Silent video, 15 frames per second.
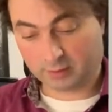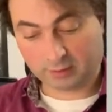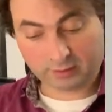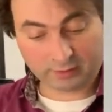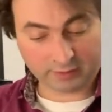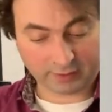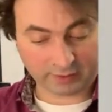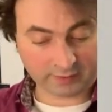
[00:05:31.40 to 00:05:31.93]

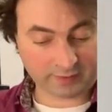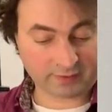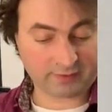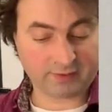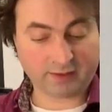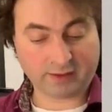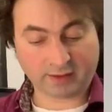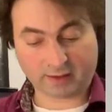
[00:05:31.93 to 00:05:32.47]
that
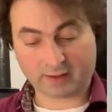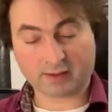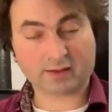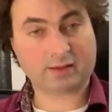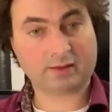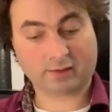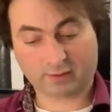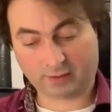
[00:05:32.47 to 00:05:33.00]

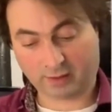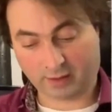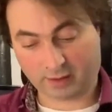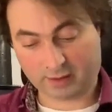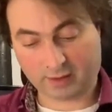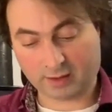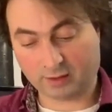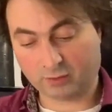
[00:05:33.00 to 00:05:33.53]
decays
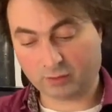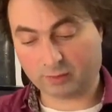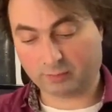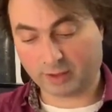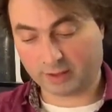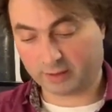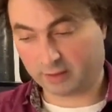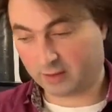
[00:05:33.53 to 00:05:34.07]
as e to the
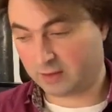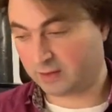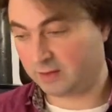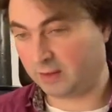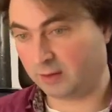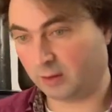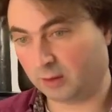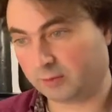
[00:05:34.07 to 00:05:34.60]
minus
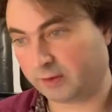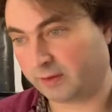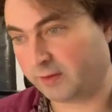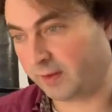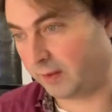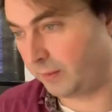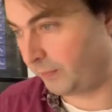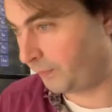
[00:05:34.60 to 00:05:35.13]
t over tau.